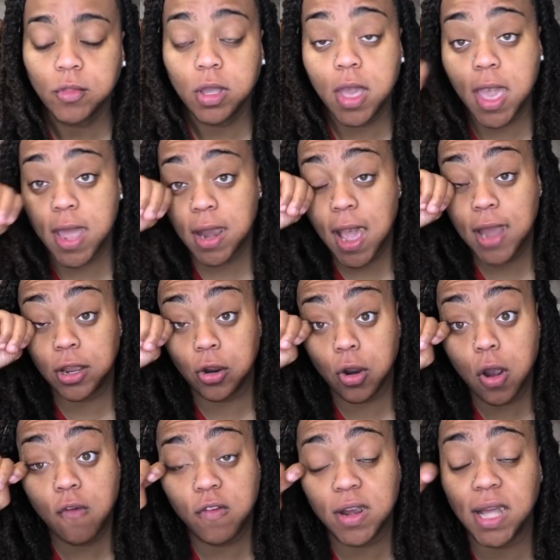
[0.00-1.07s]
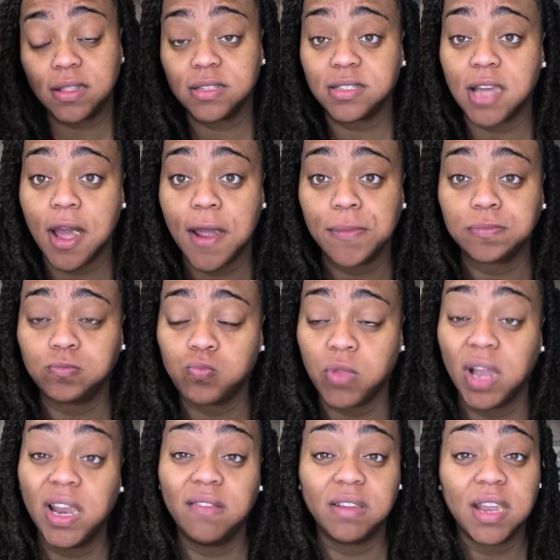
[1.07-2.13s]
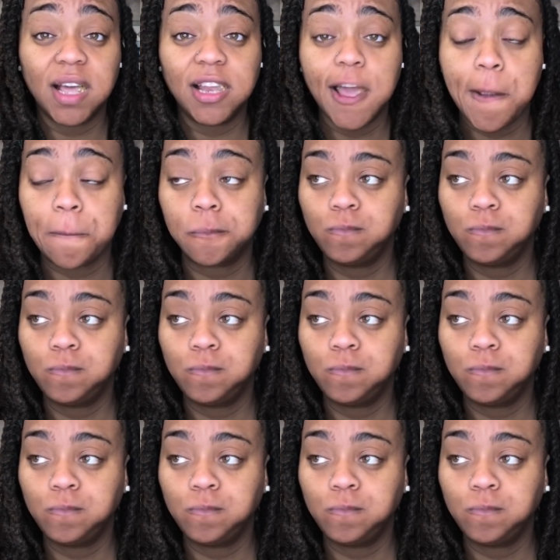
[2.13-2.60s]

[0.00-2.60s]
And I had a girlfriend at this time that lived in LA.